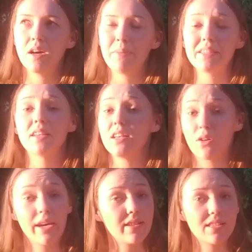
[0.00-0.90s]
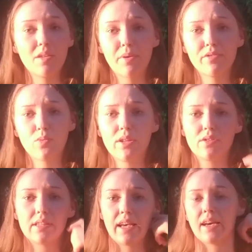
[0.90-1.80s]
basically, okay, this is the perfect way to
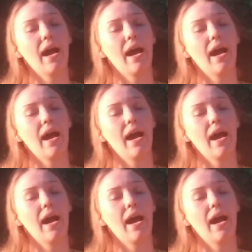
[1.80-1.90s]
say it.